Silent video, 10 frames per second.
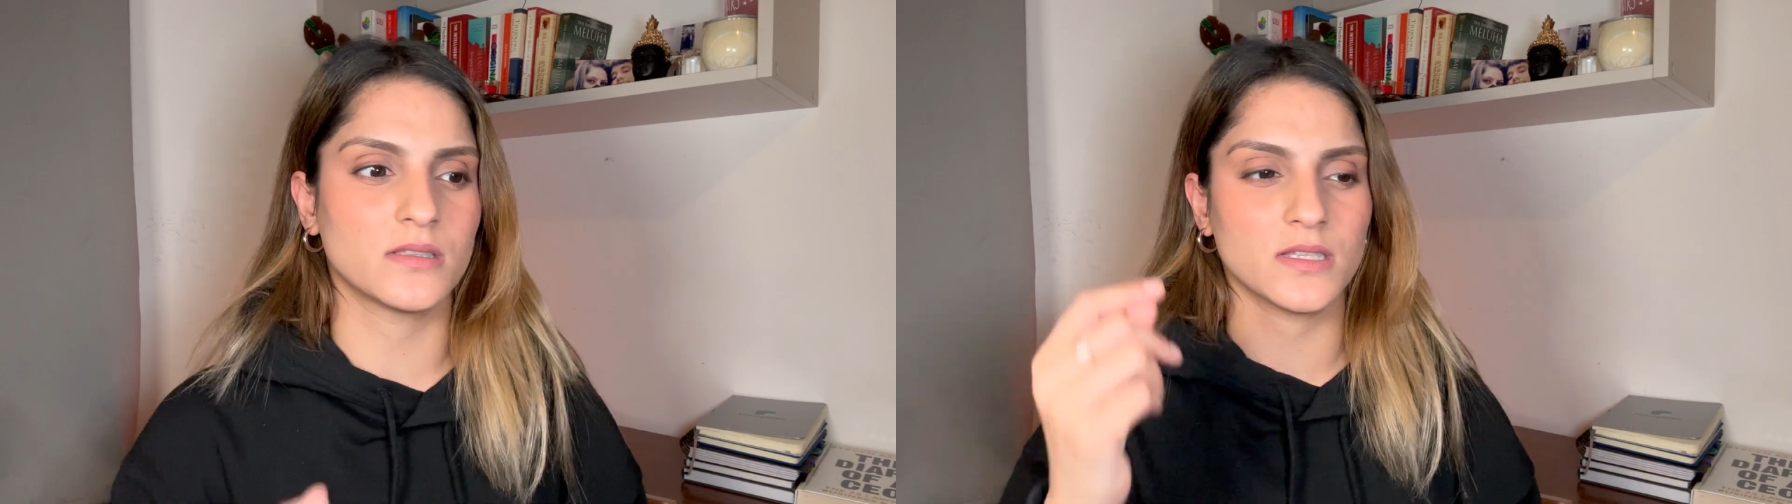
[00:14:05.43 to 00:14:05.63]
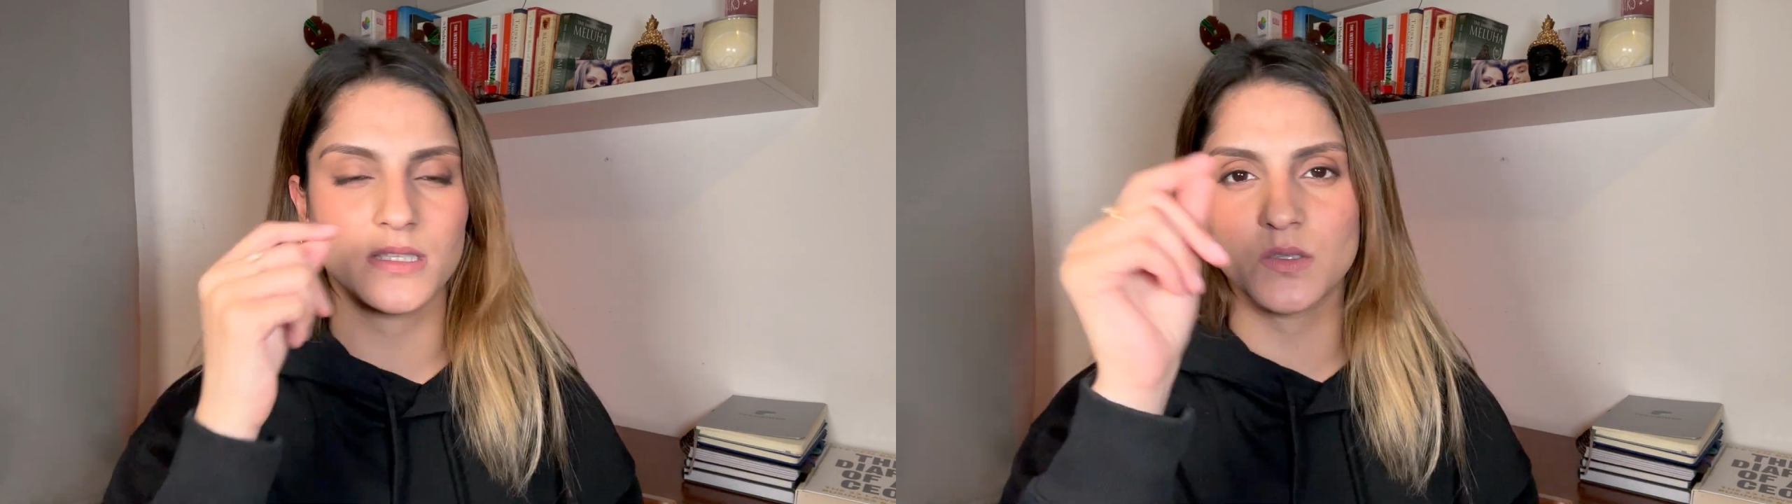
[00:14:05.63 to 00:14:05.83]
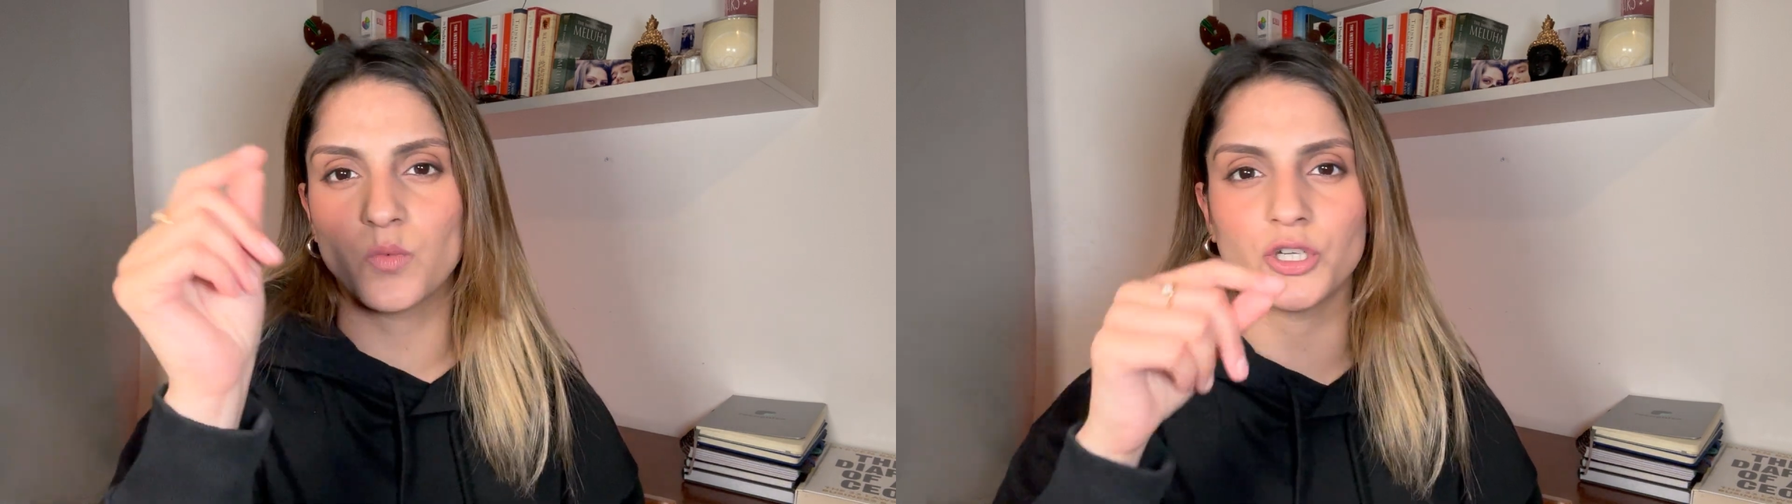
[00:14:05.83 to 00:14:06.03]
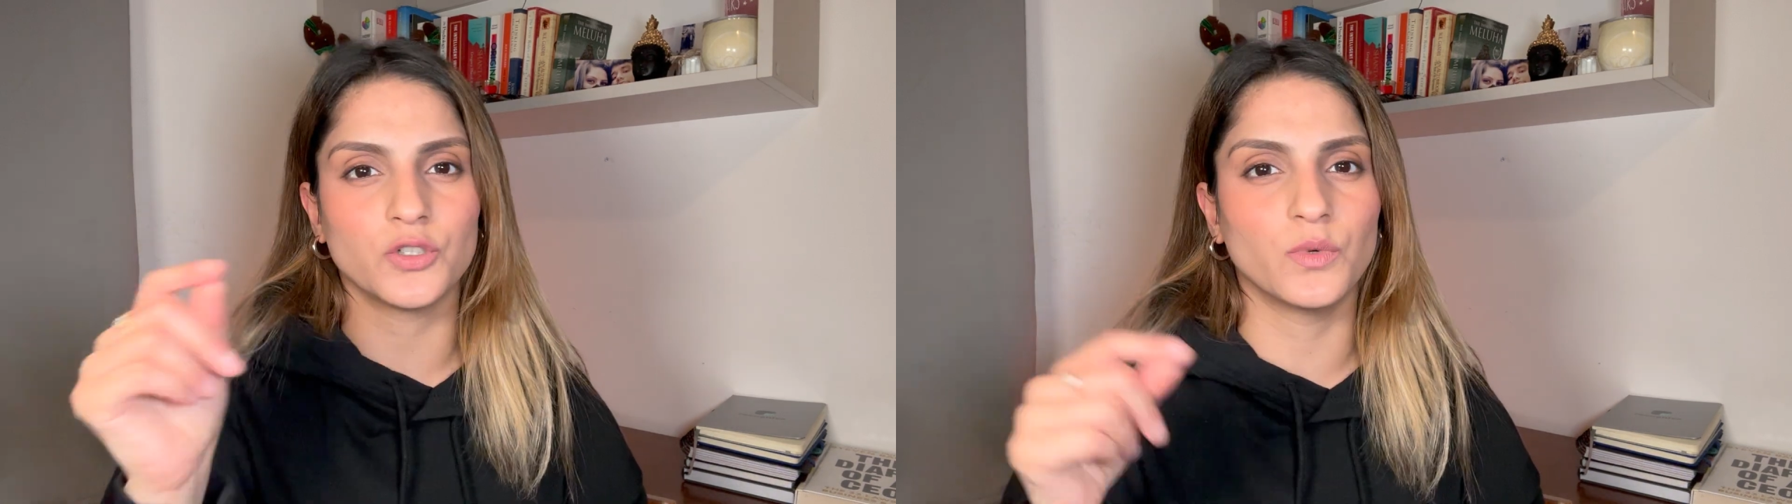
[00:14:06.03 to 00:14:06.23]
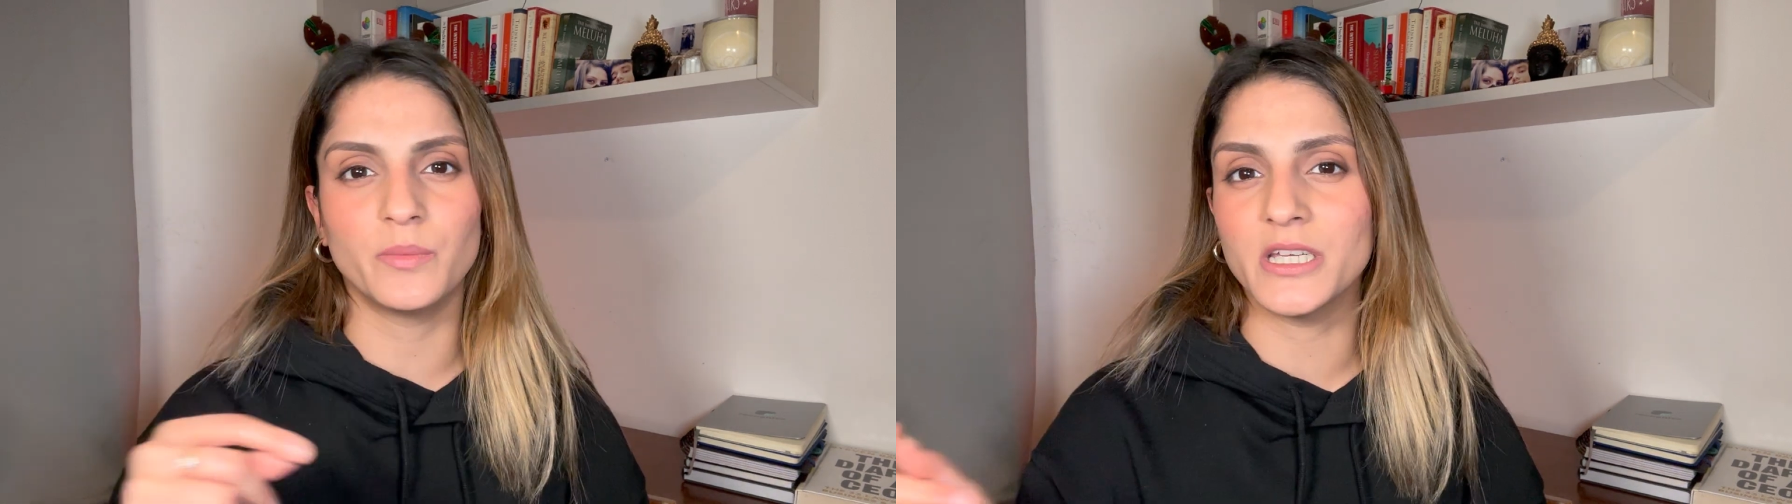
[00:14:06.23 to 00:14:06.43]
This is what you
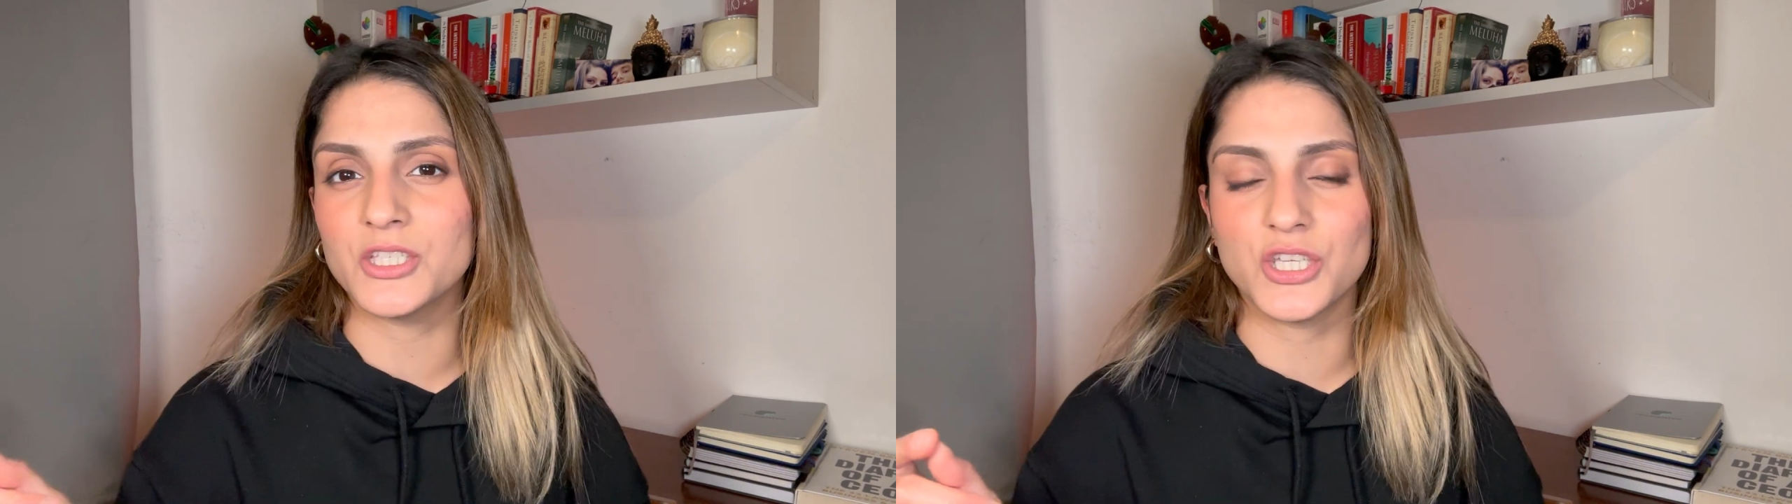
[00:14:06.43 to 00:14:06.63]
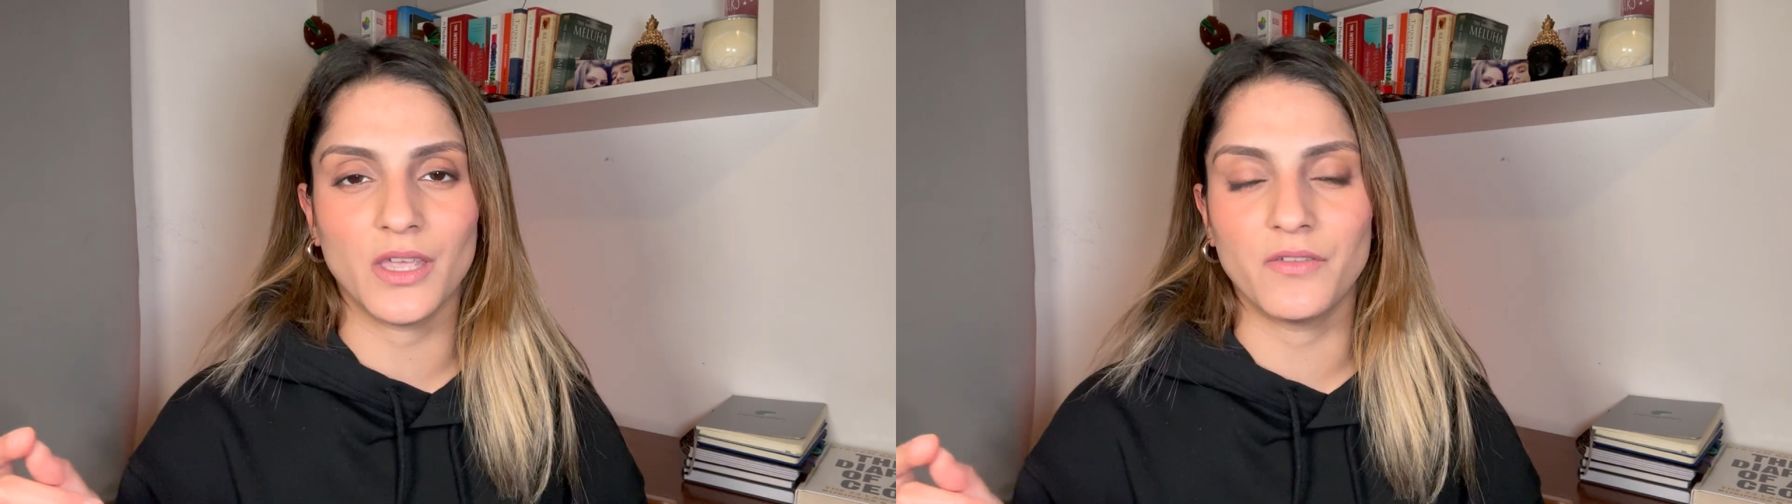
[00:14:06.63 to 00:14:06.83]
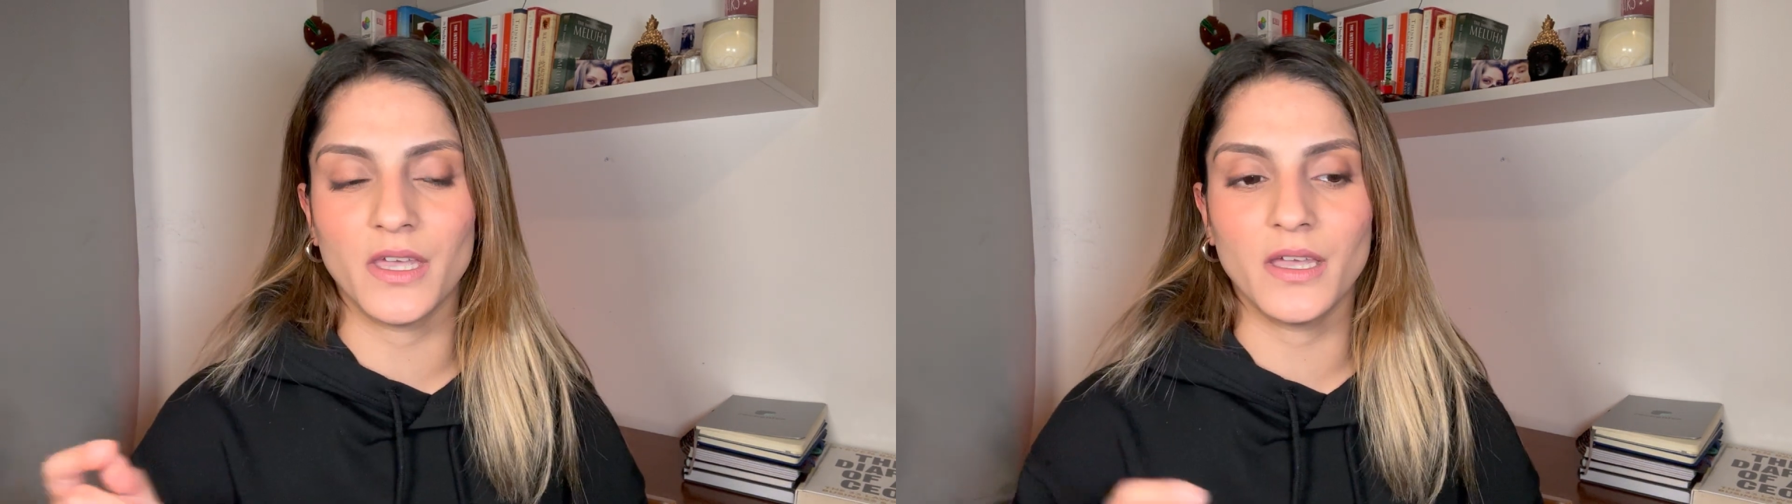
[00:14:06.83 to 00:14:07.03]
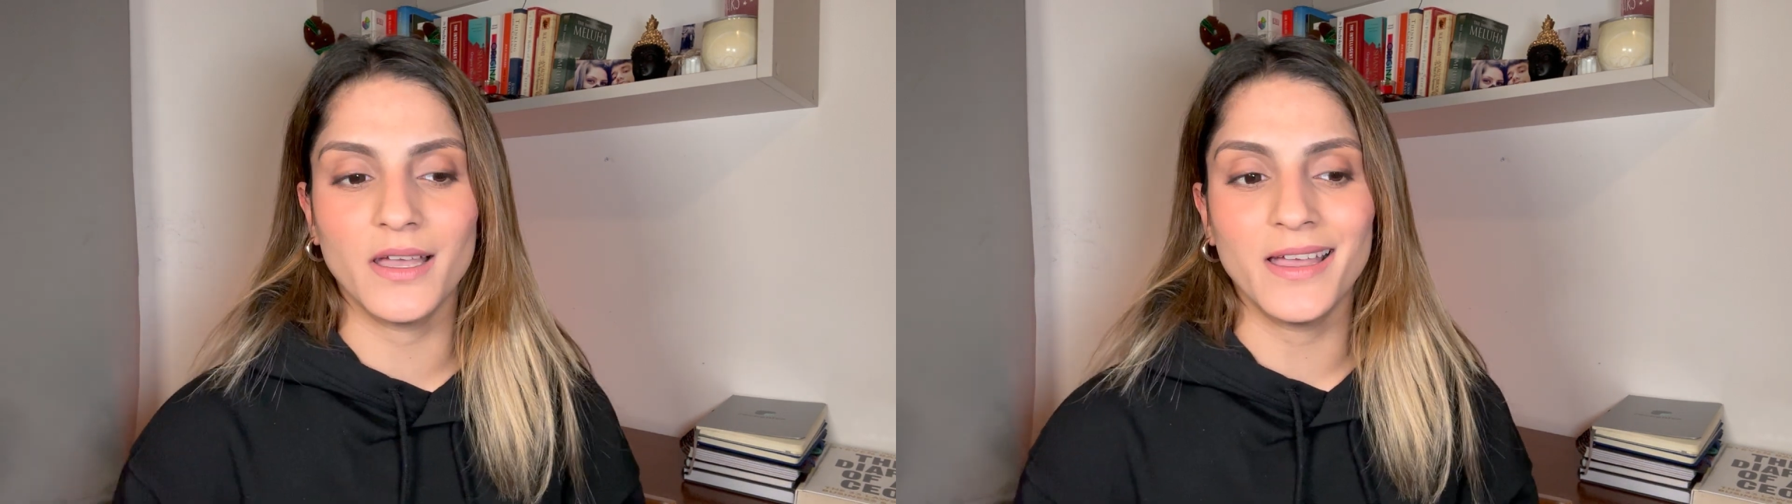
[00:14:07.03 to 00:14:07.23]
will be achieving.